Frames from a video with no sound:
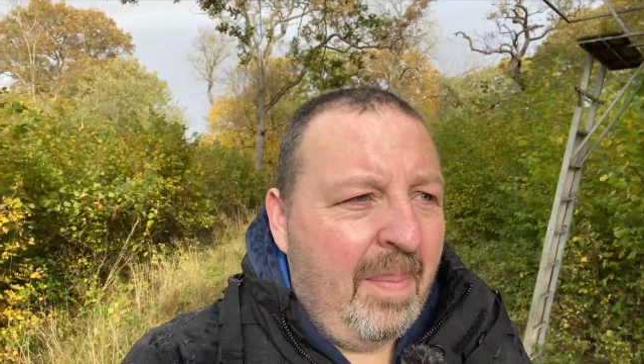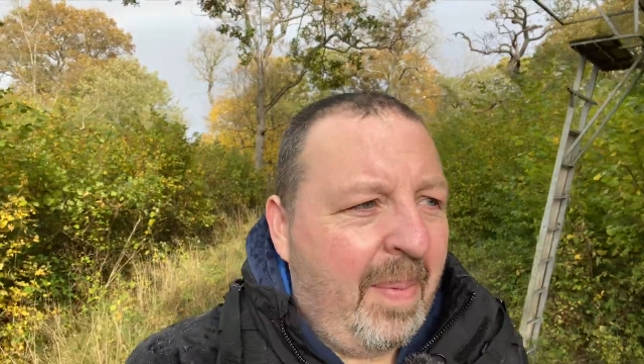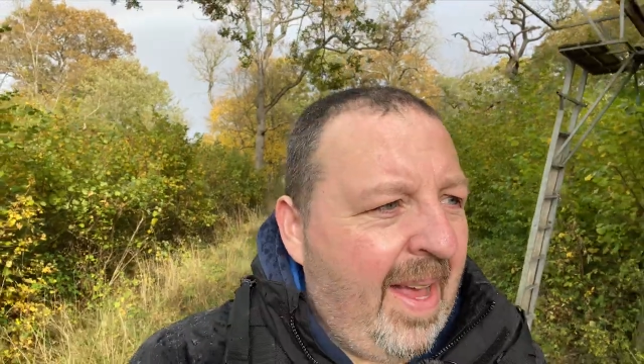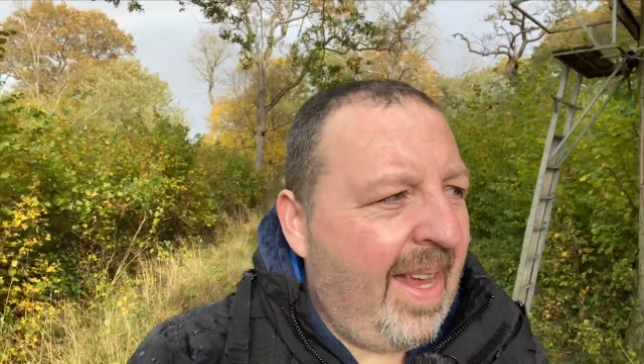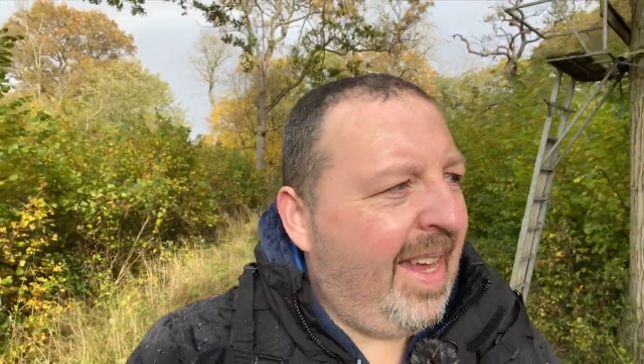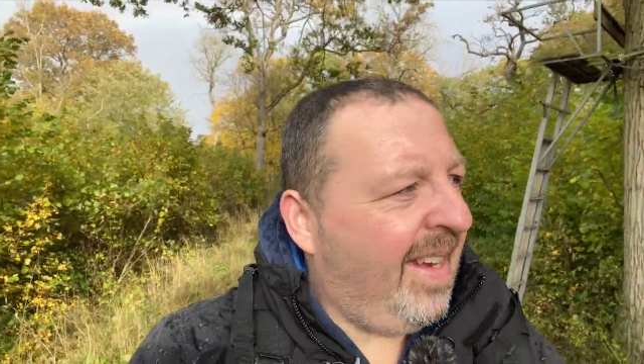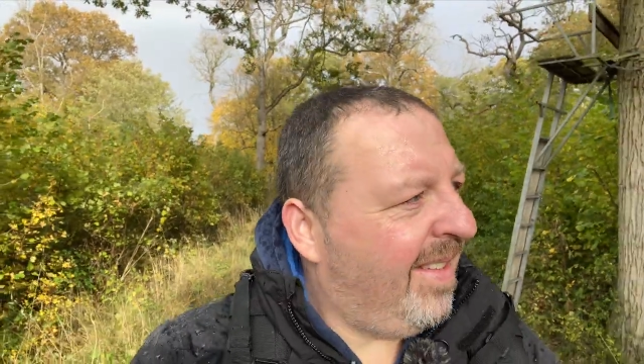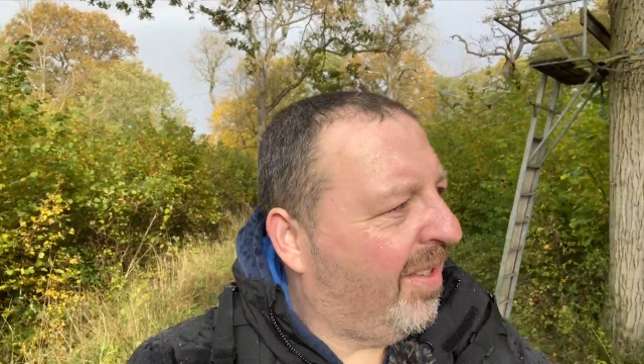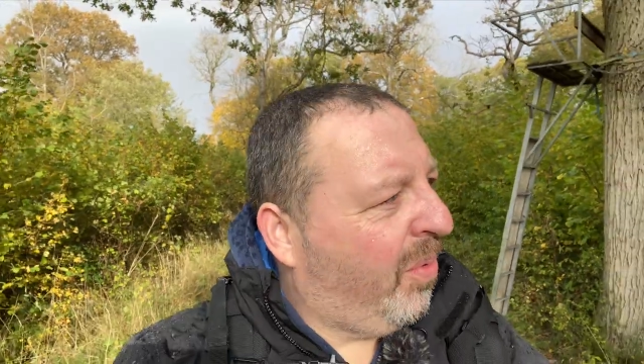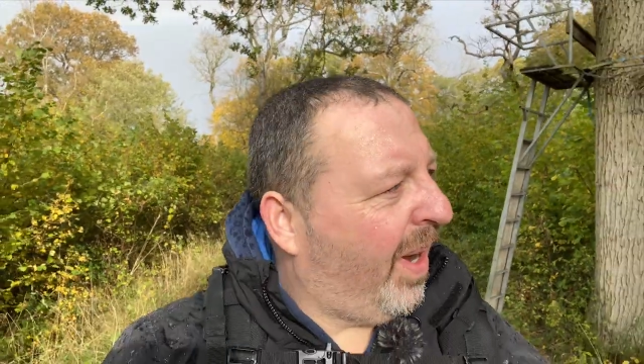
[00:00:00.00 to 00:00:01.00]
But
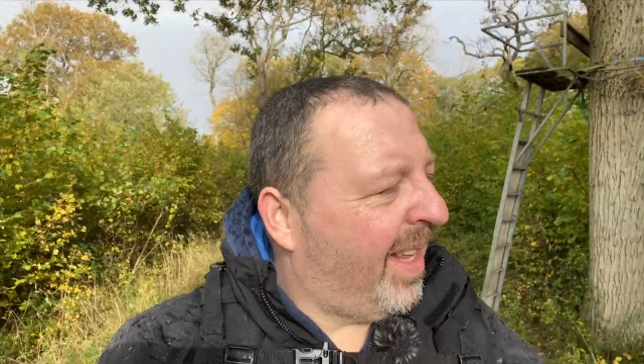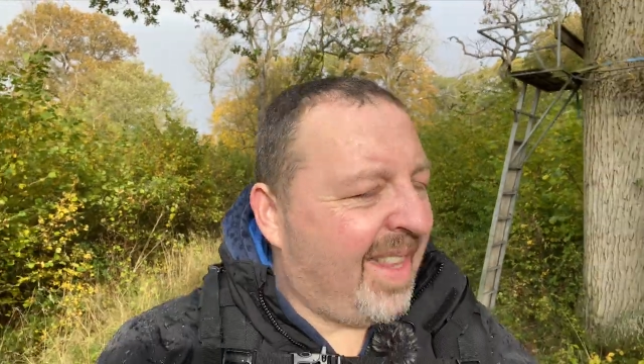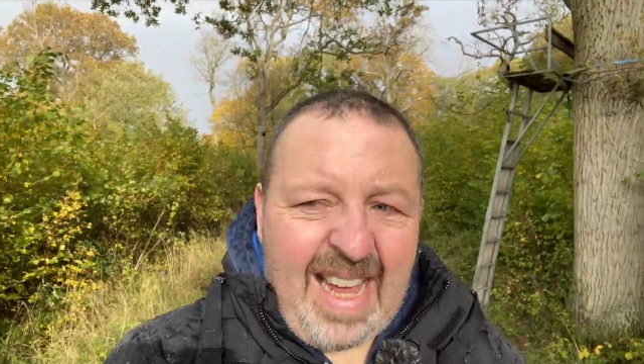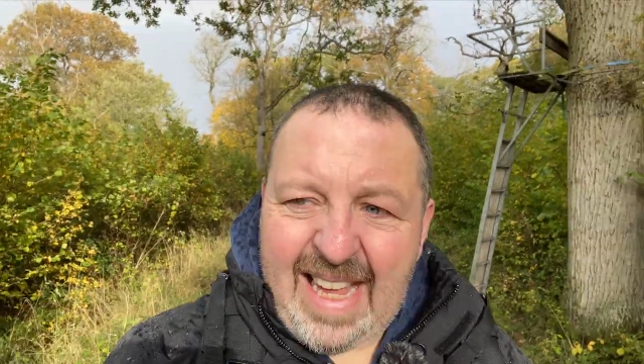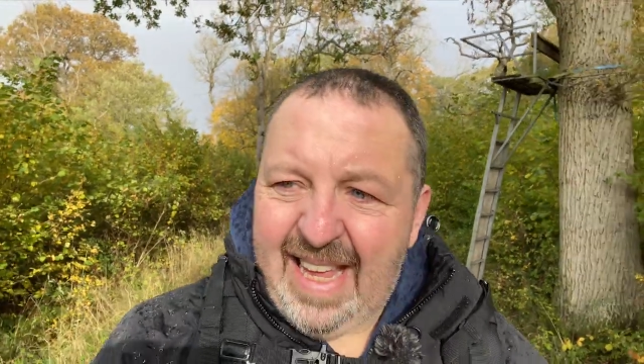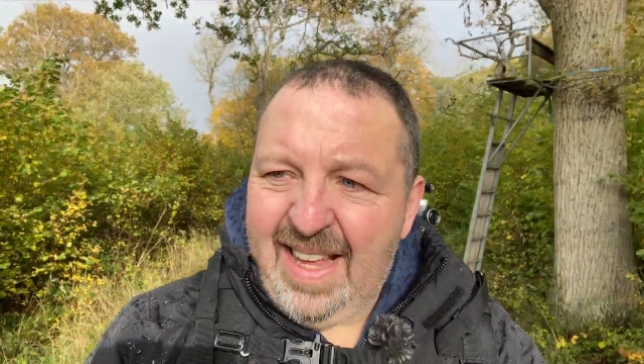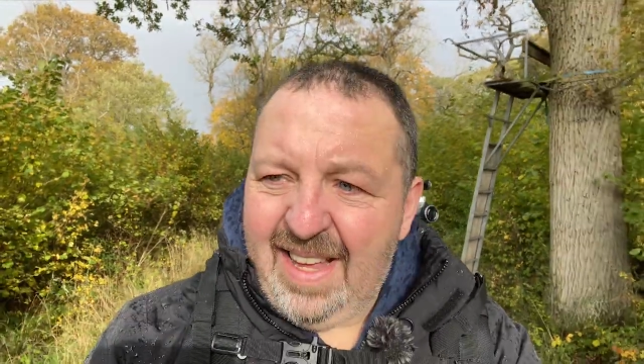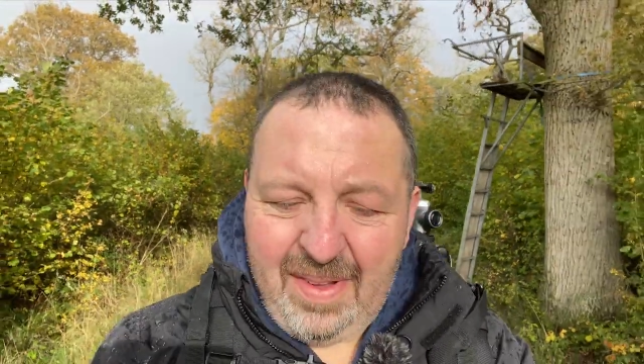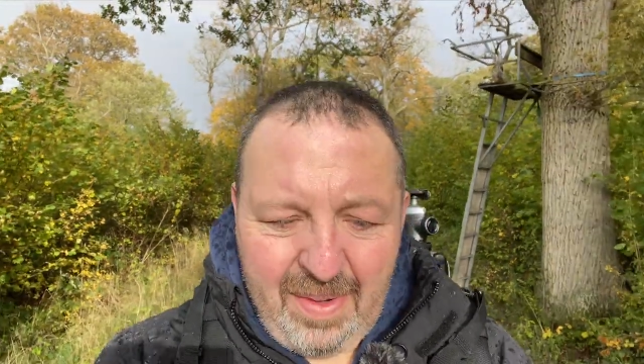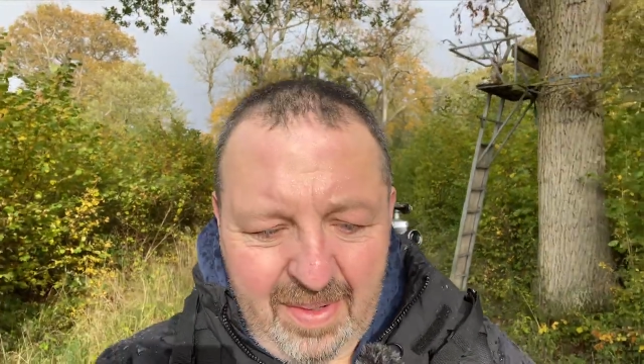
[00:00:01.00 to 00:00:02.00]
it's quite thick,
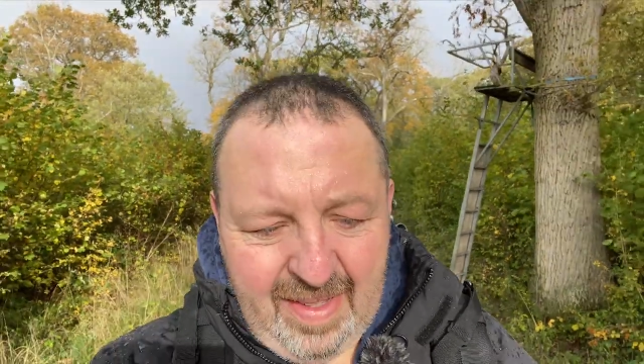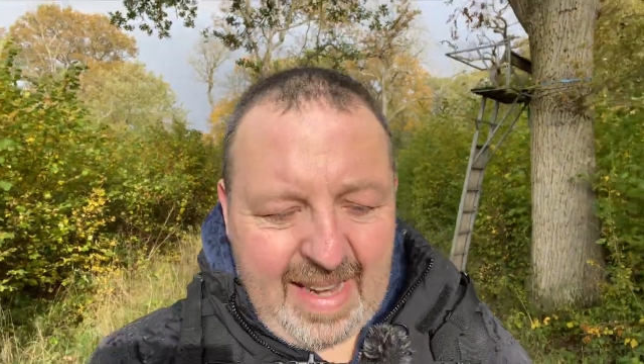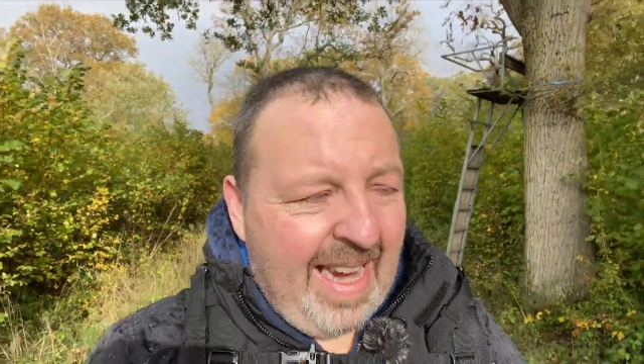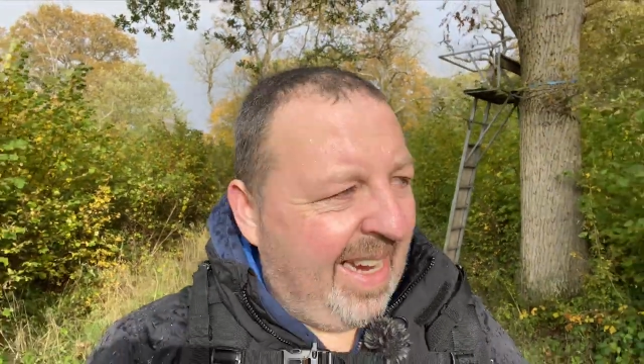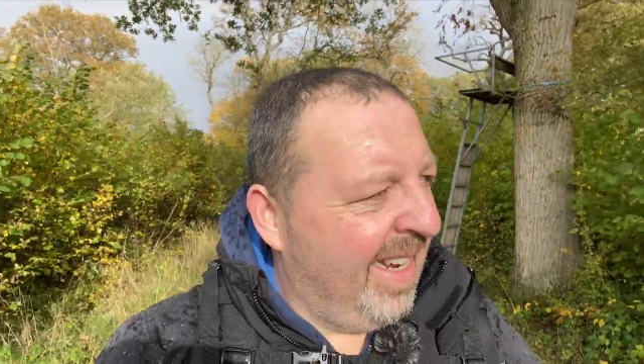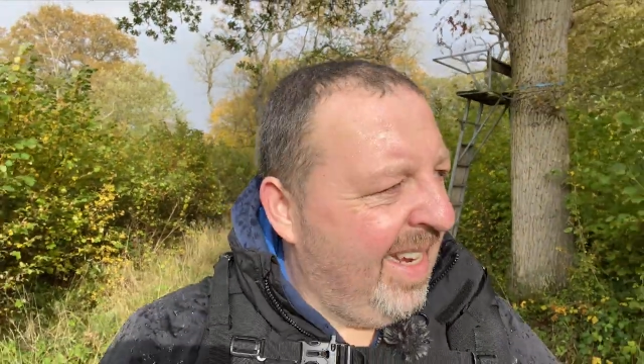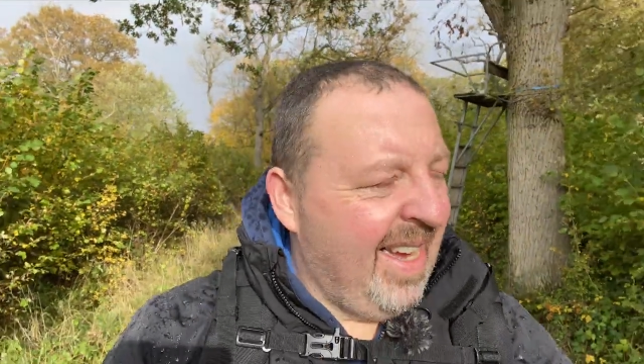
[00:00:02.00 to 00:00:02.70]
I was saying